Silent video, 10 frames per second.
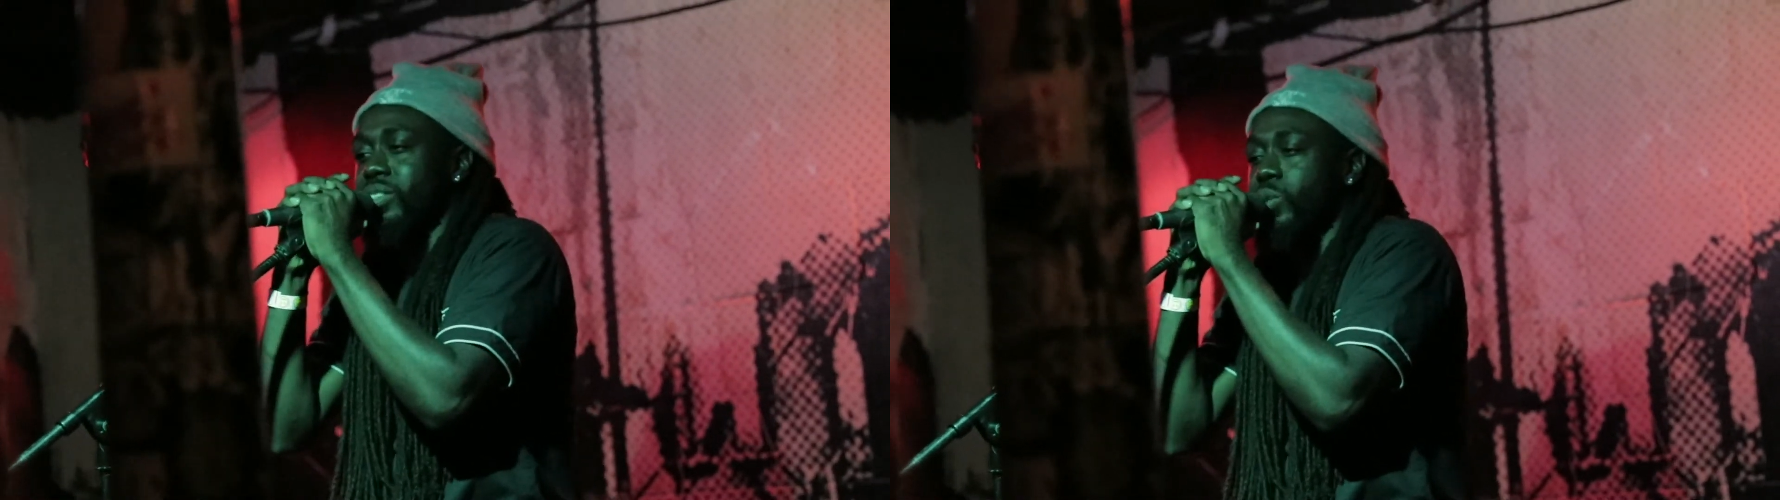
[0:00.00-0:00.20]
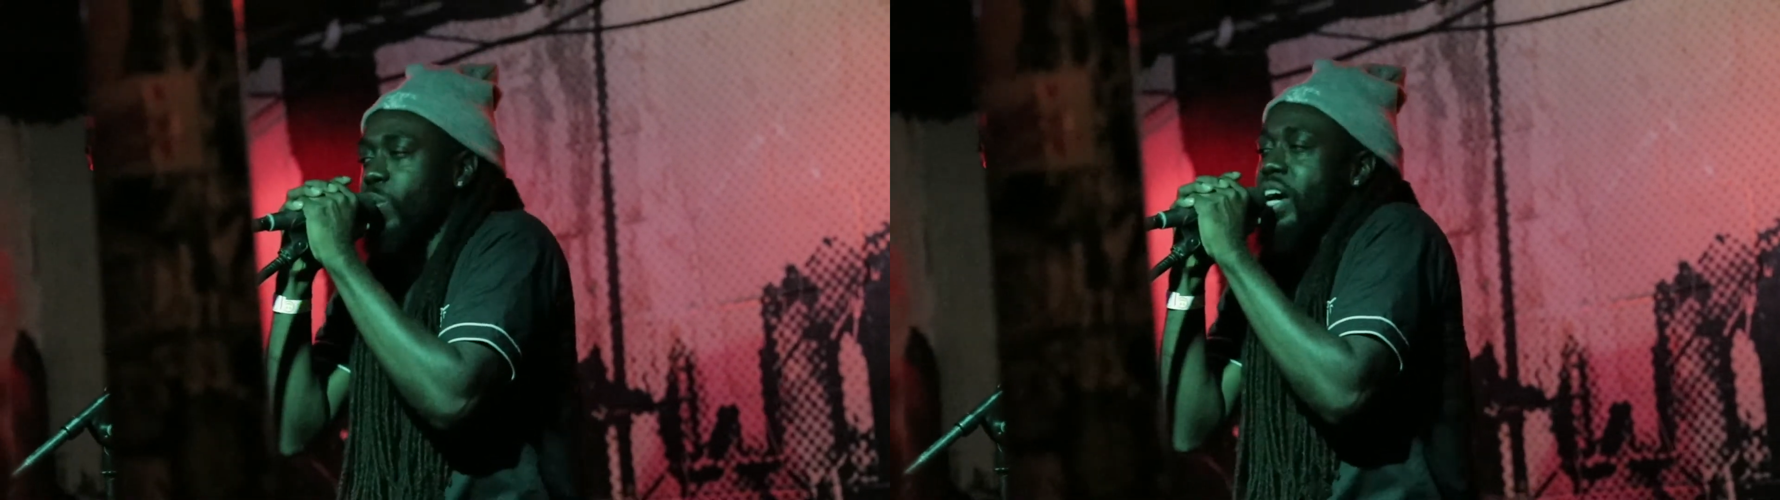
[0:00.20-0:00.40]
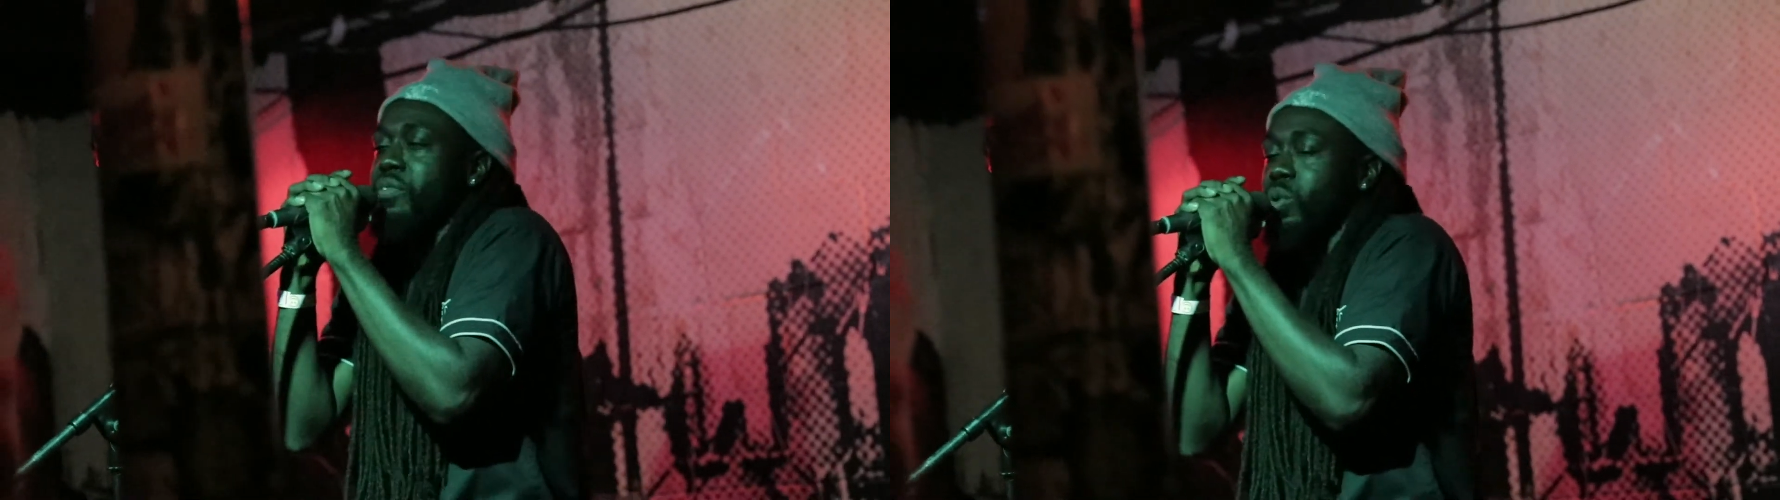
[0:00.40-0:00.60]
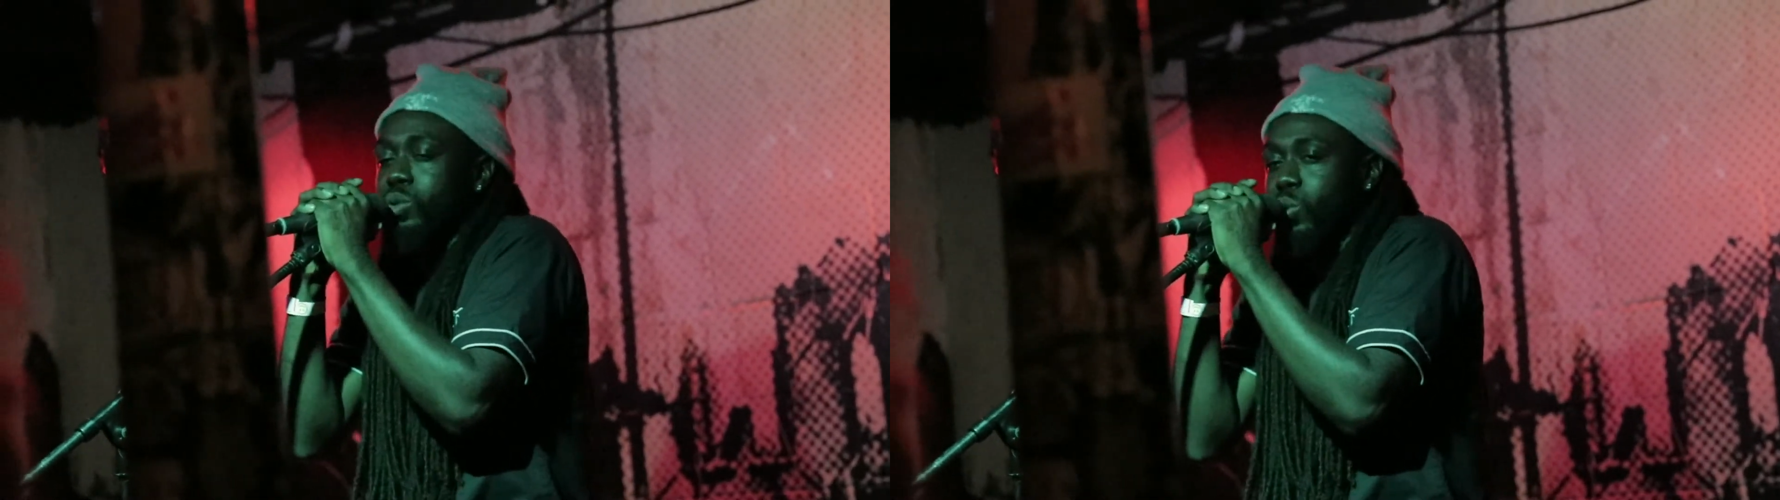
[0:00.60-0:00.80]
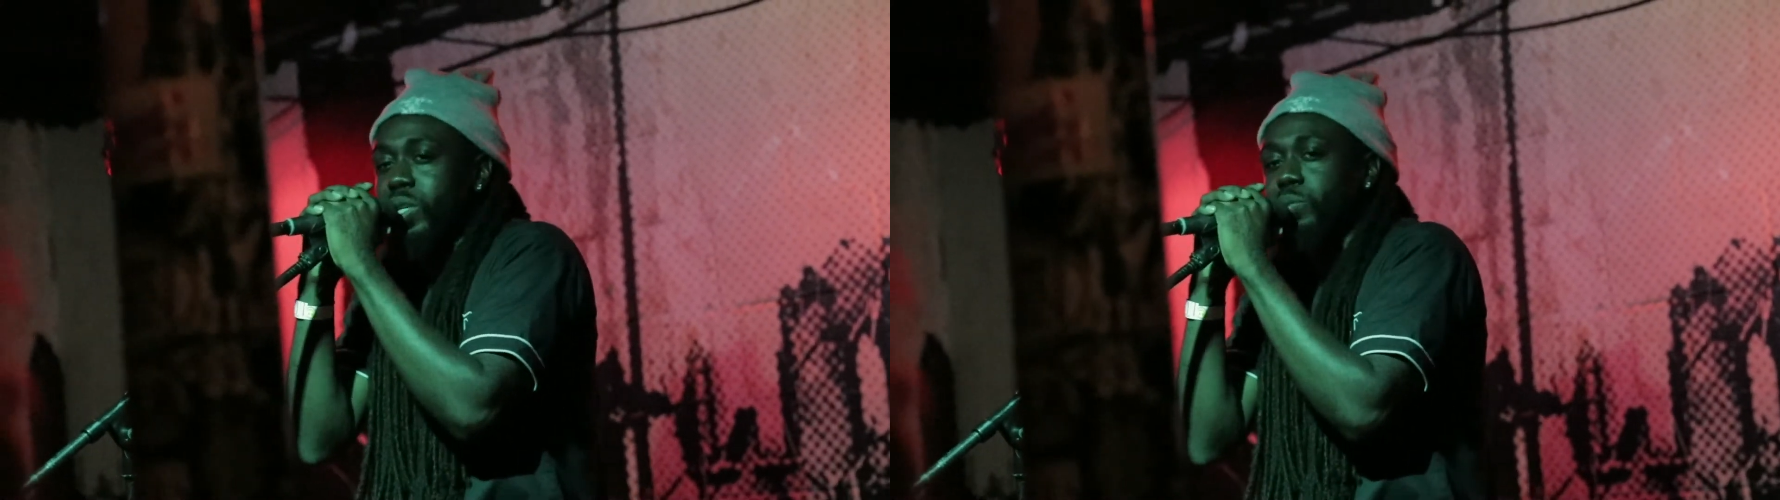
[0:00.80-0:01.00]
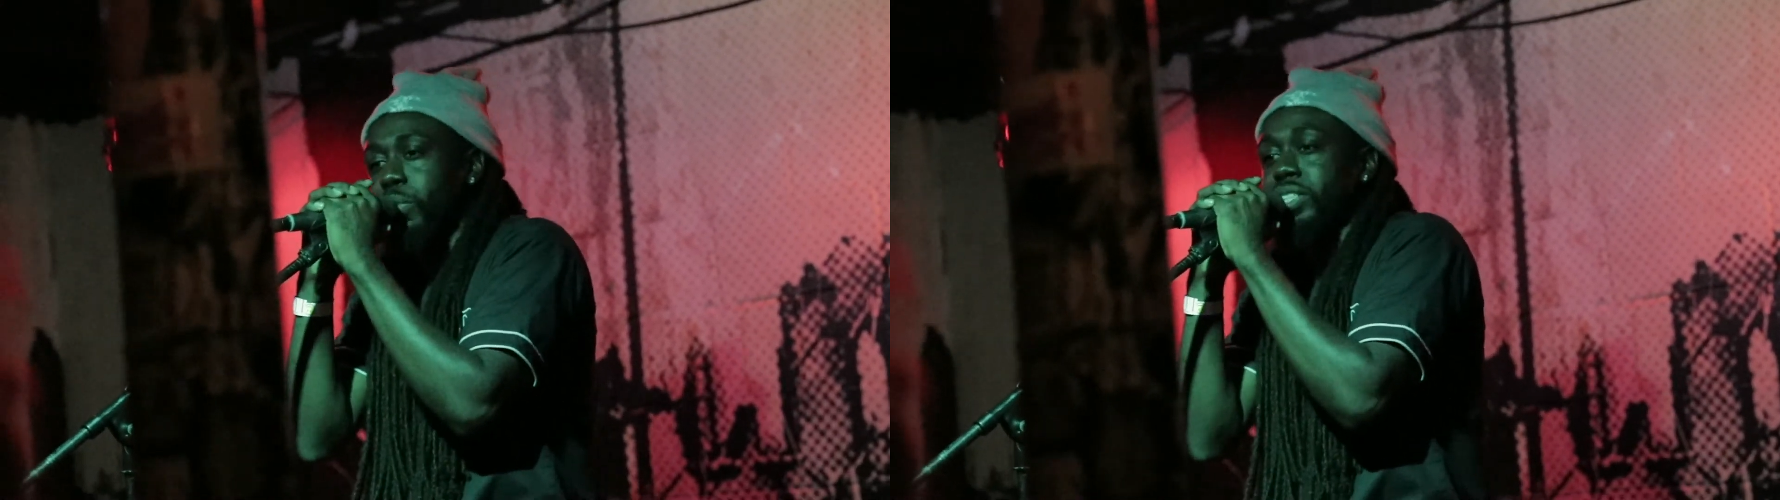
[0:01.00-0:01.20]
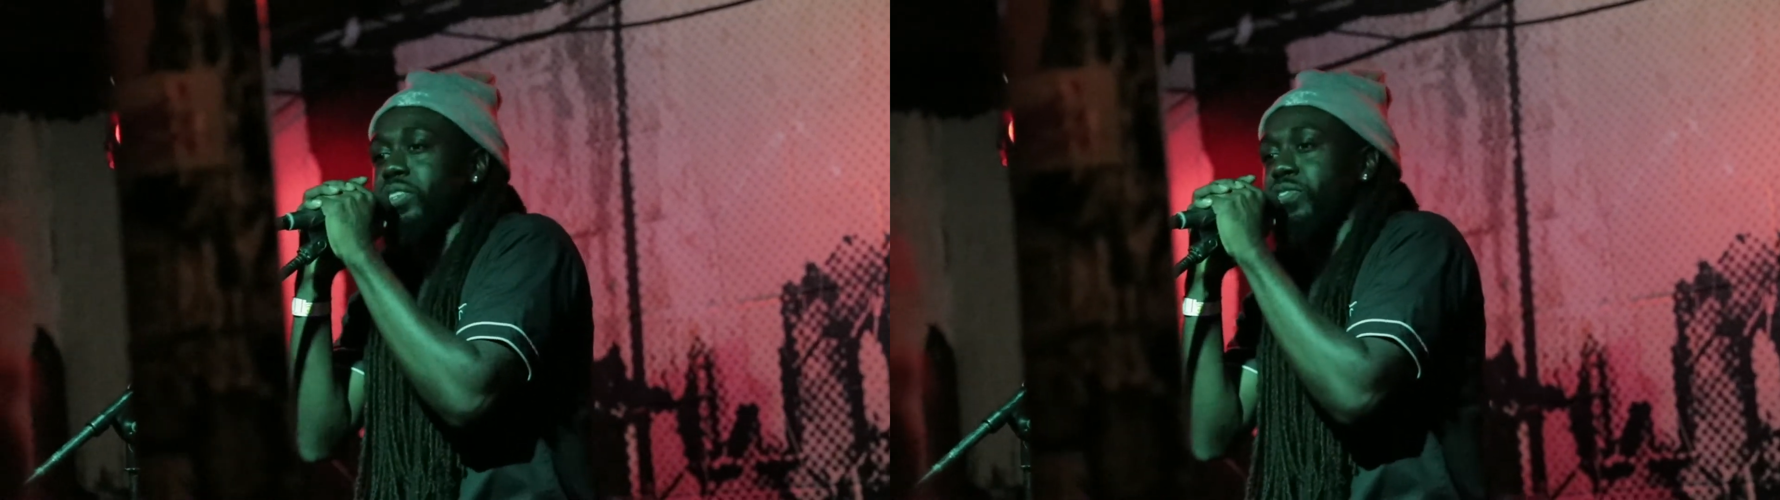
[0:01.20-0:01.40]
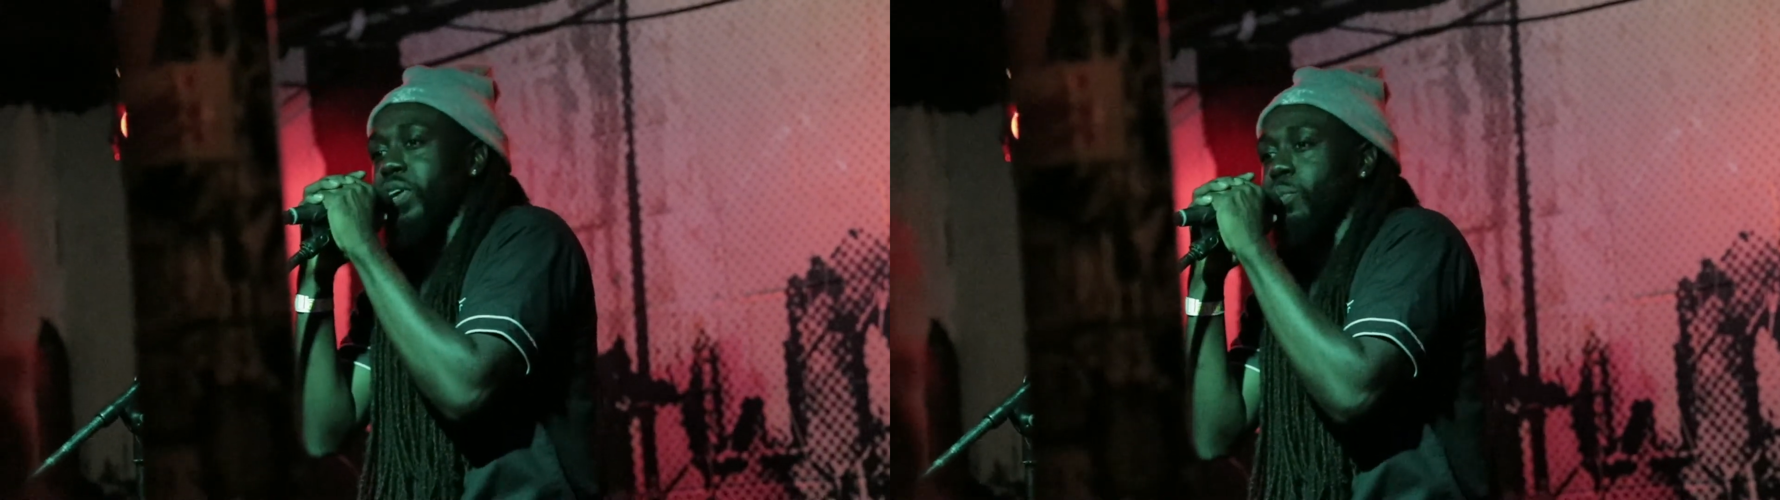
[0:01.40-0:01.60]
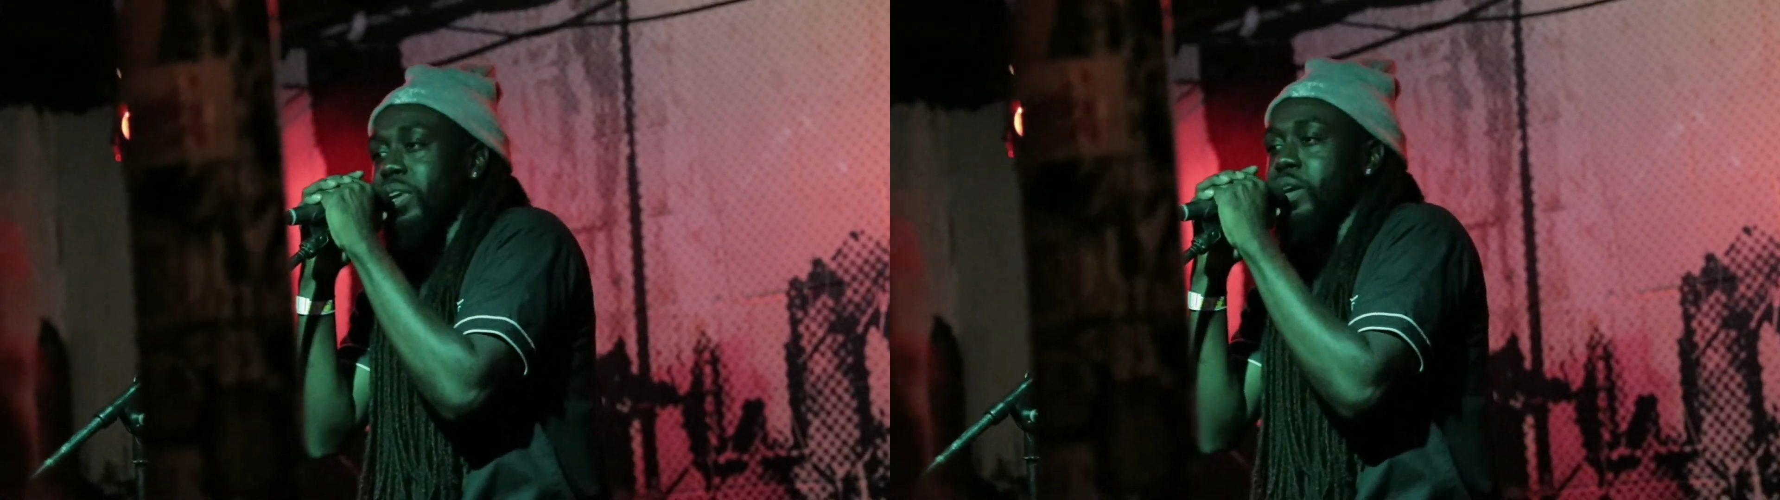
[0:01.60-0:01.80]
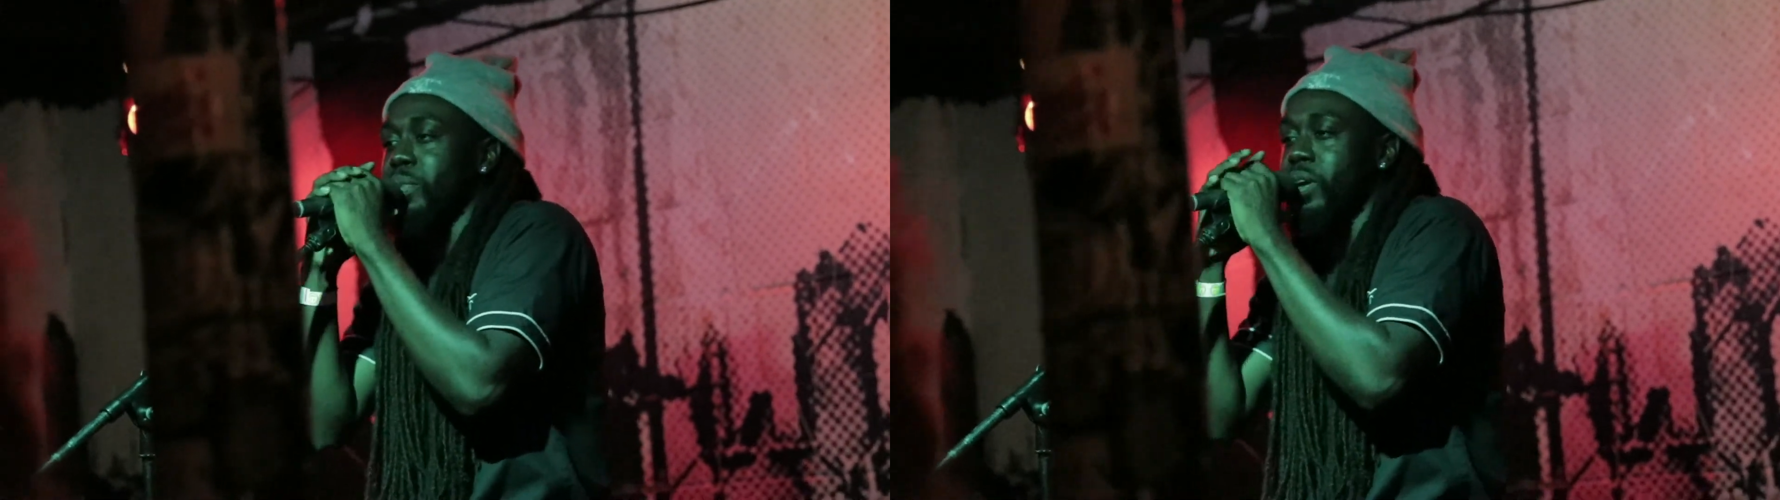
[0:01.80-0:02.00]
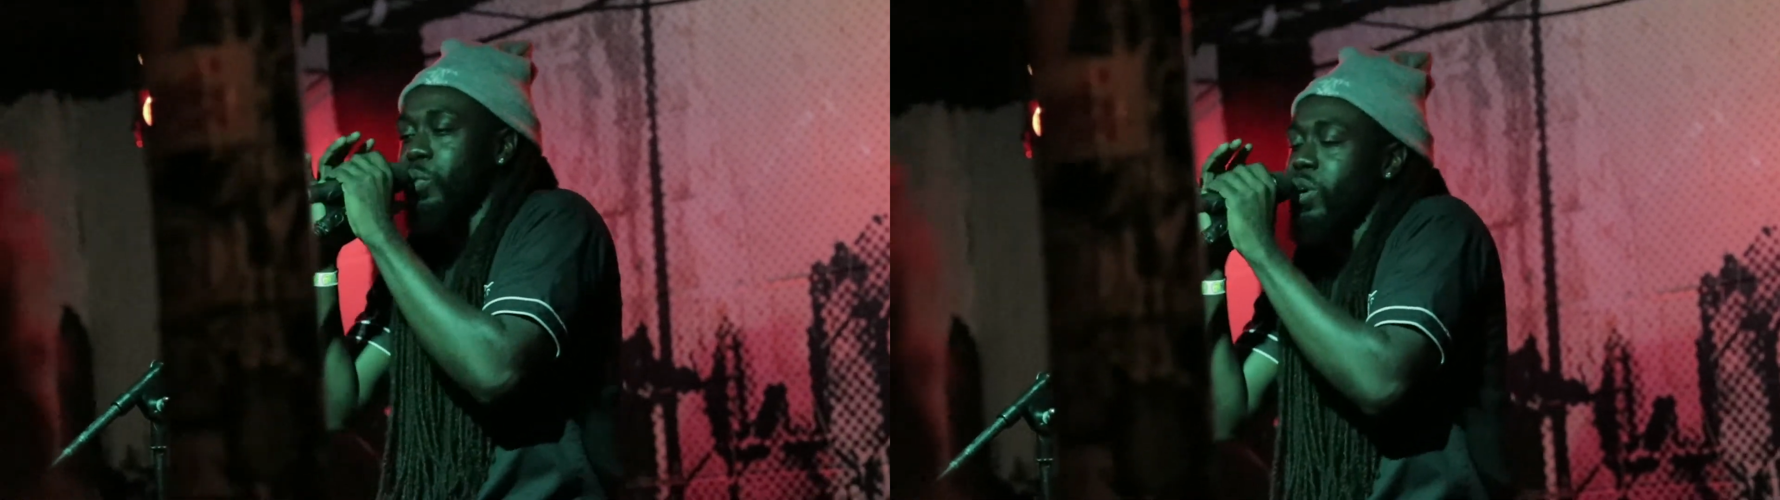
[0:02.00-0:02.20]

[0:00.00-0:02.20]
You have no choice but to fear a black man.